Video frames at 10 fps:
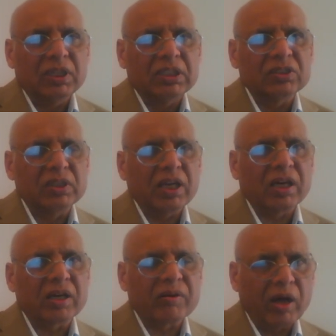So there
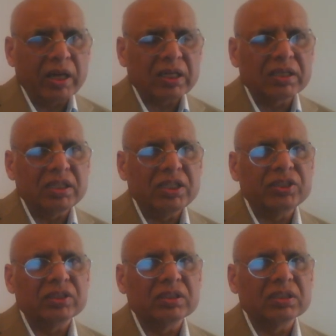are chronic
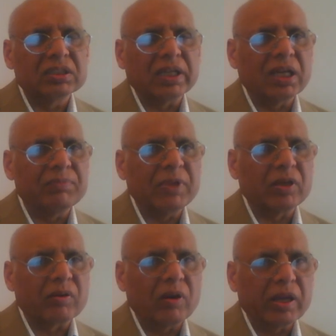conditions, there can be
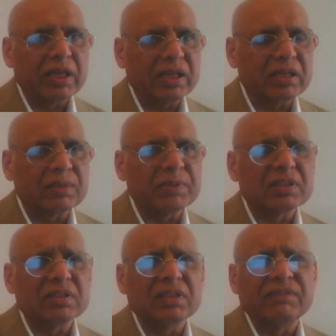chronic
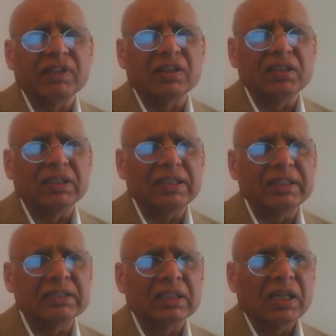interpersonal
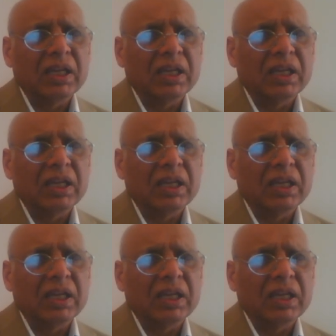difficulties,